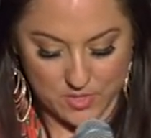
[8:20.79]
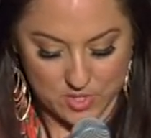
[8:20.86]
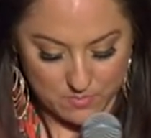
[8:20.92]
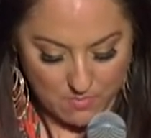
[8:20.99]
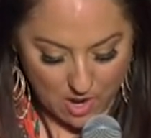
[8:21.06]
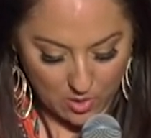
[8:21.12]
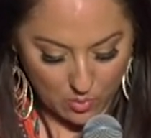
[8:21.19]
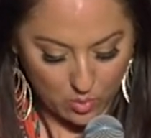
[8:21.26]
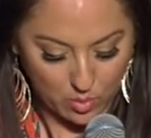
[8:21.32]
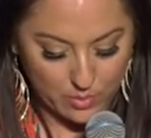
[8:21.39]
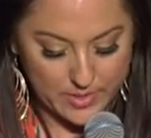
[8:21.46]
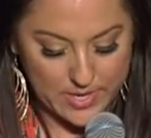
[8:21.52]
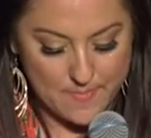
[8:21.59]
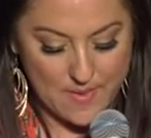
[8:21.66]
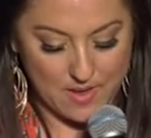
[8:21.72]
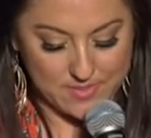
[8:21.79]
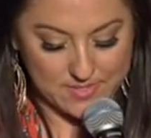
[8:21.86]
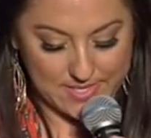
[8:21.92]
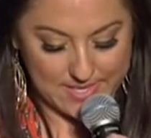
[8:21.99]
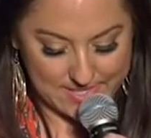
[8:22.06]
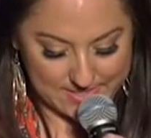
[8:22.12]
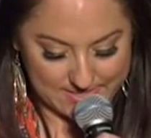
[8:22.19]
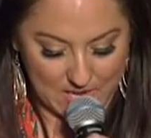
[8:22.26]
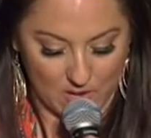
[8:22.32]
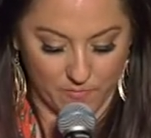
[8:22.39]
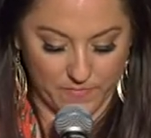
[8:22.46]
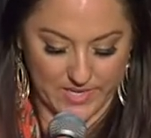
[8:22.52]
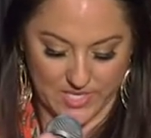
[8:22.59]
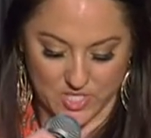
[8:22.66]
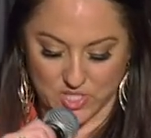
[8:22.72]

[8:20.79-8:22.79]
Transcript: for tomorrow will worry about itself.